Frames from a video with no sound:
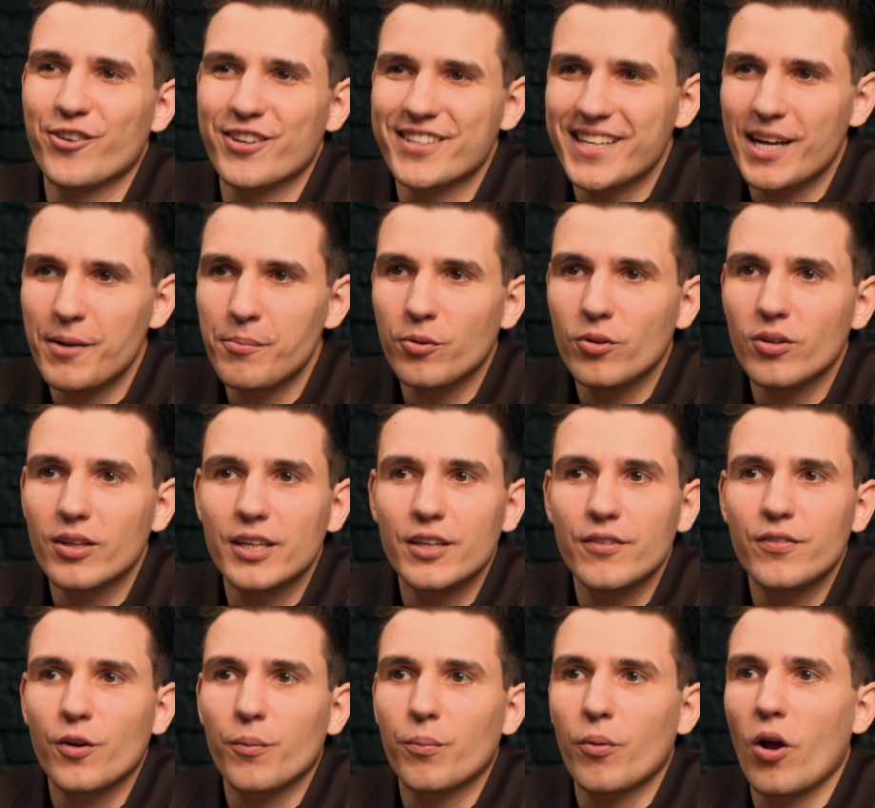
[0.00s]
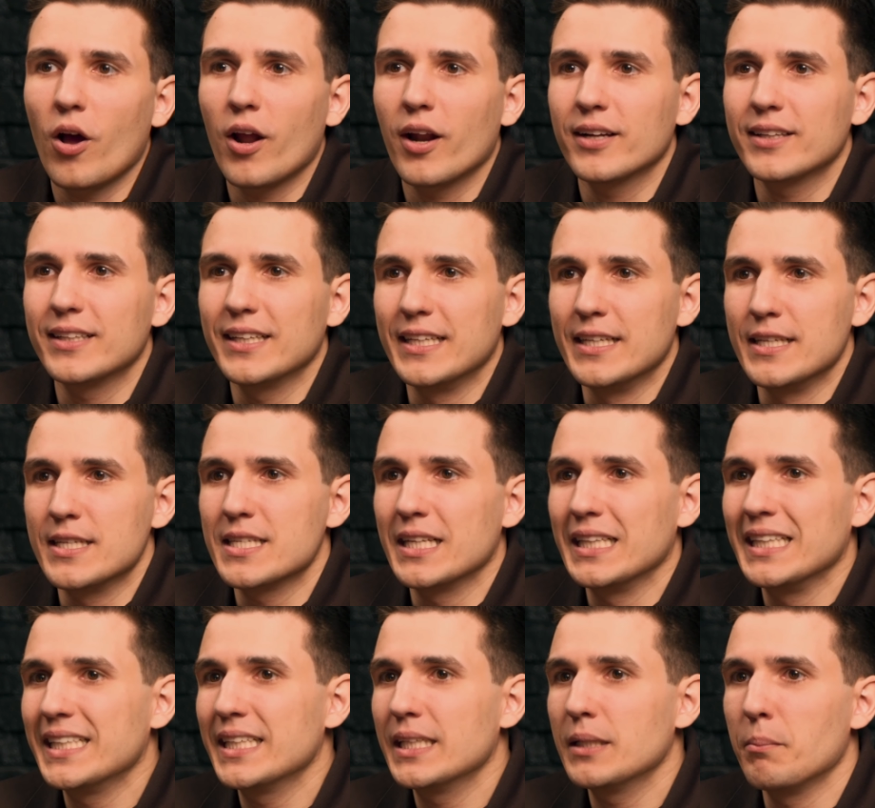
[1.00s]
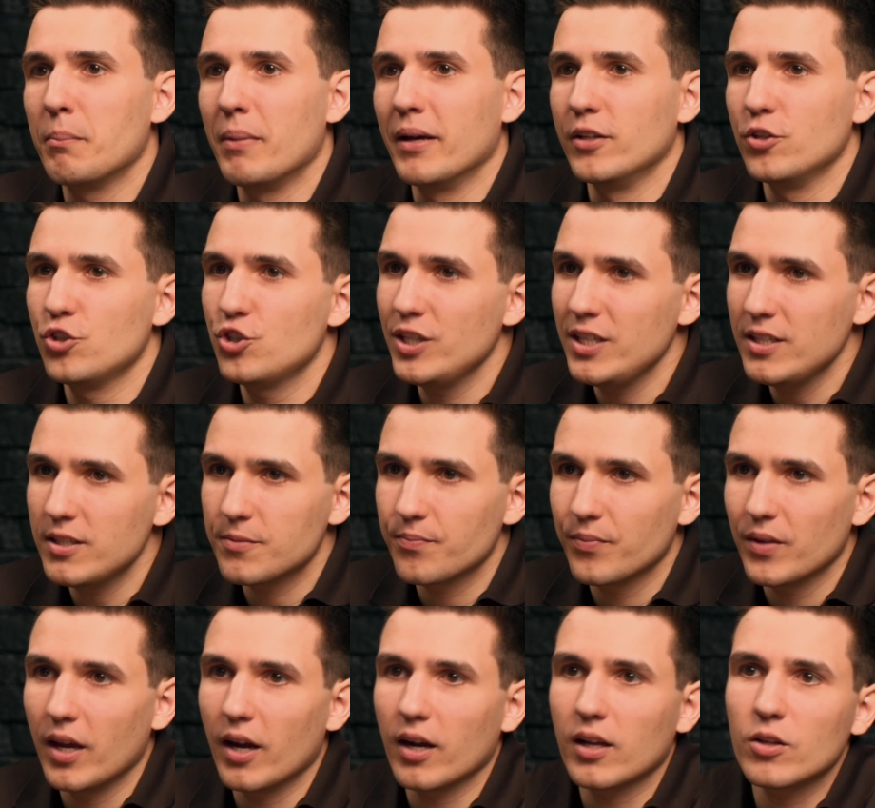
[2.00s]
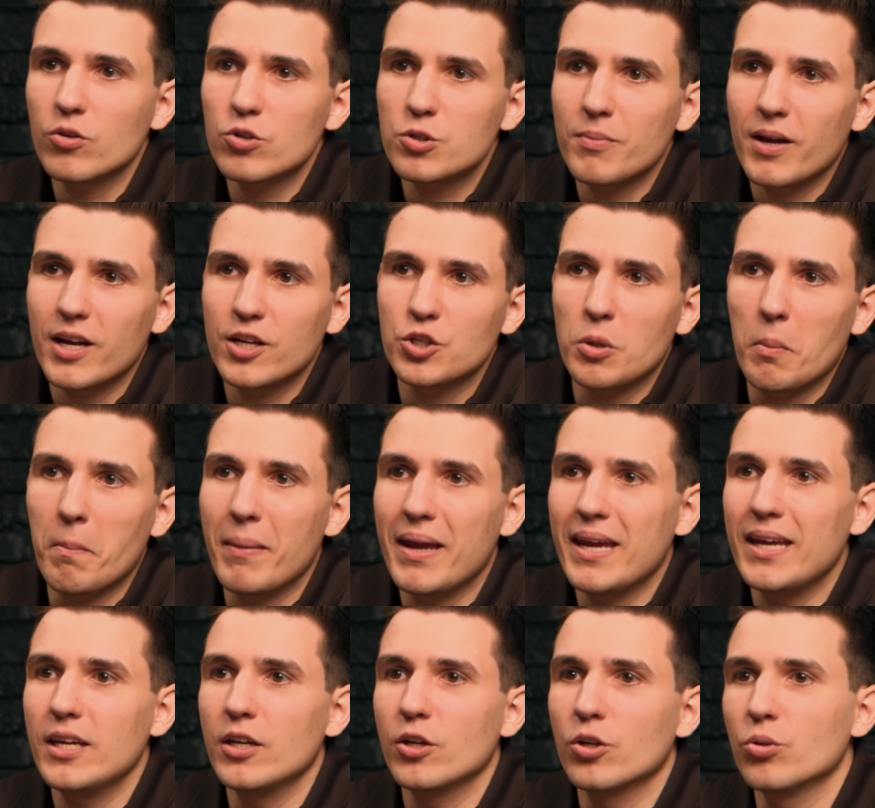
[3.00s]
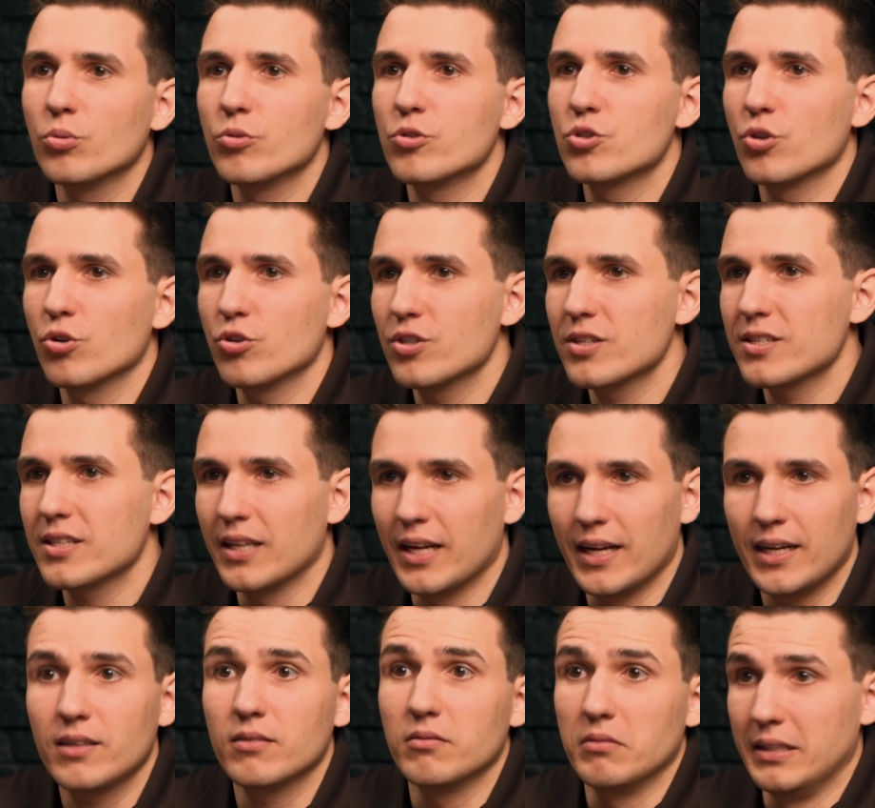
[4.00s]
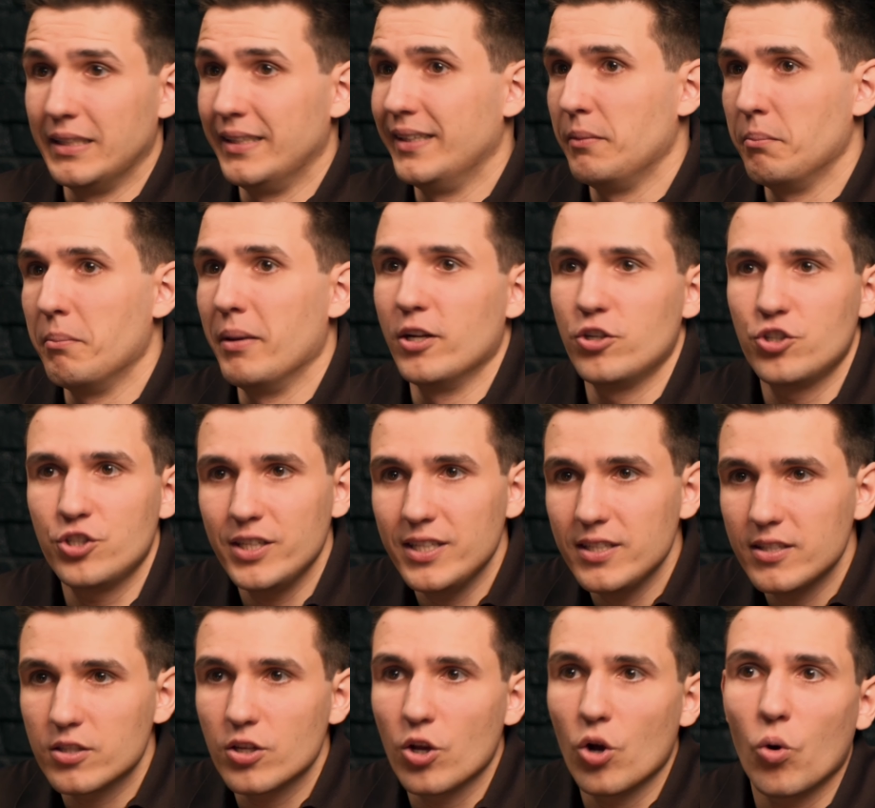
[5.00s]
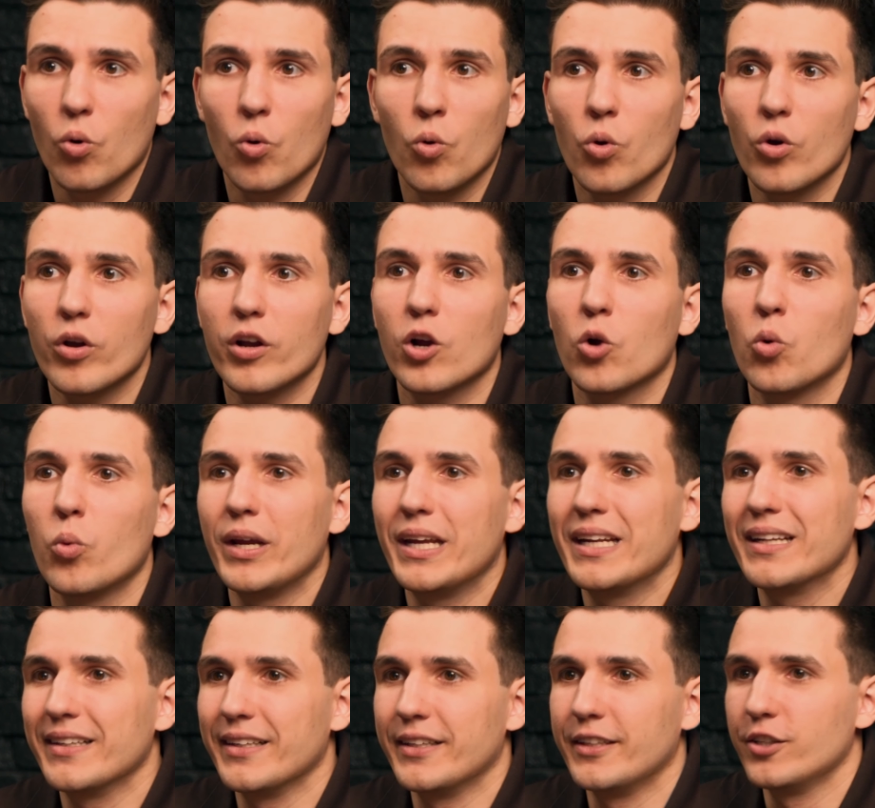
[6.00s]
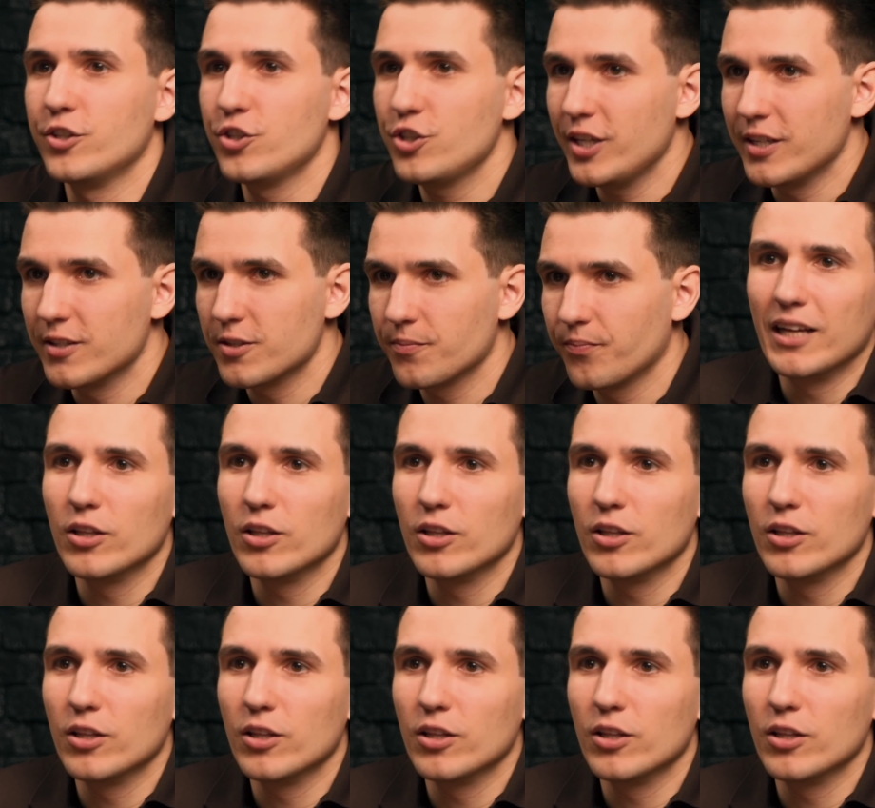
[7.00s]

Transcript: For example, if your product is linen bed sheets, a close match may include searches like linen bed sheets or queen linen sheets.